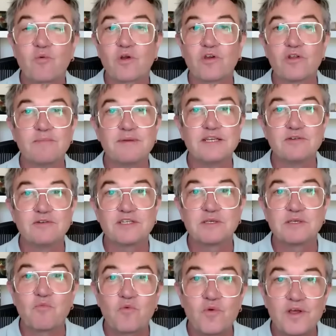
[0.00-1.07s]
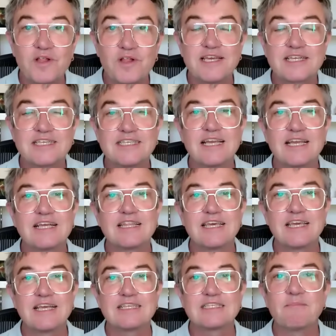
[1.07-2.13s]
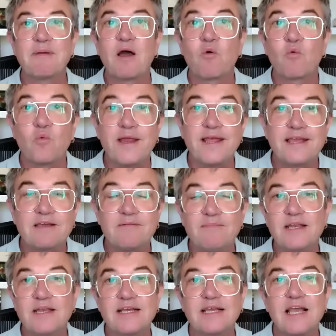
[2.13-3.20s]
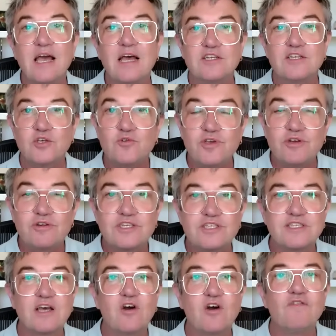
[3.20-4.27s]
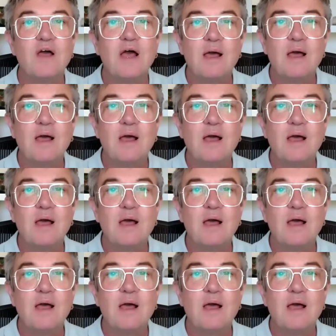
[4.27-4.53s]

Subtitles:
We're going to be doing some really exciting things about recommitting to yourself,